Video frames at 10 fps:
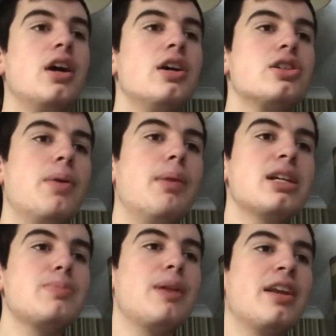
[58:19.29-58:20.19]
So
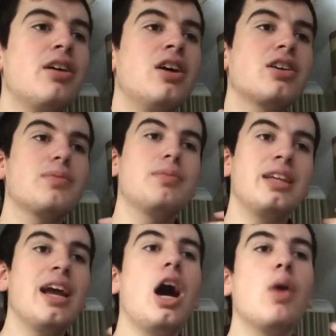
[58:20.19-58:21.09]
Master Planner arc,
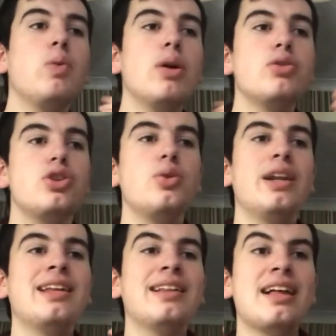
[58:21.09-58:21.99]
yeah, I will do
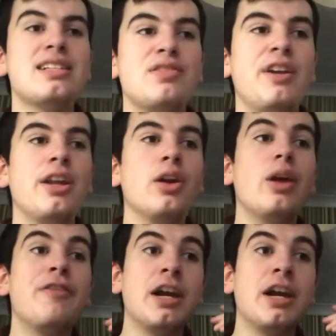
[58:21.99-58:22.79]
an analysis video if